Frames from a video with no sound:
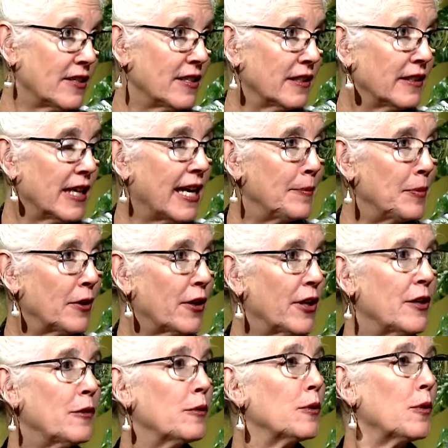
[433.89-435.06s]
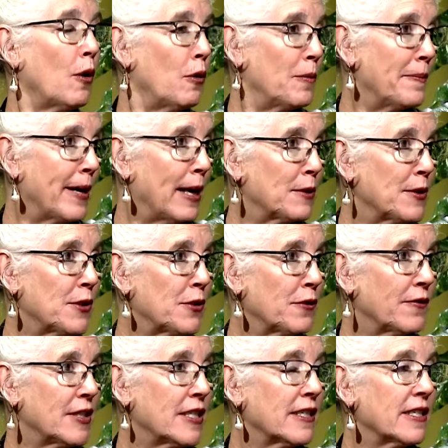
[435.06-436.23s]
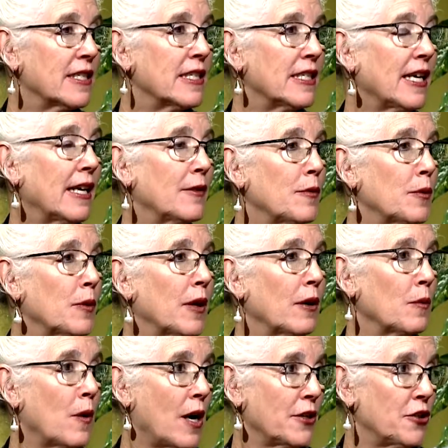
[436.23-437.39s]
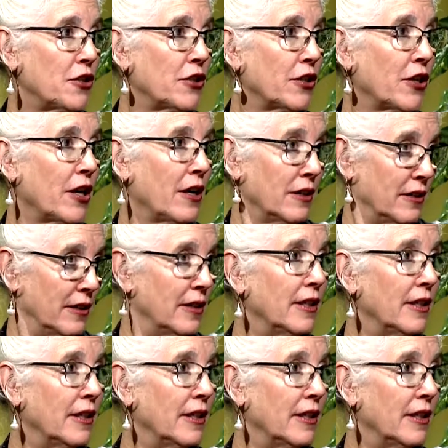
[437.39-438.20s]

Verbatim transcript: to the library through homebound services and through our Washtenaw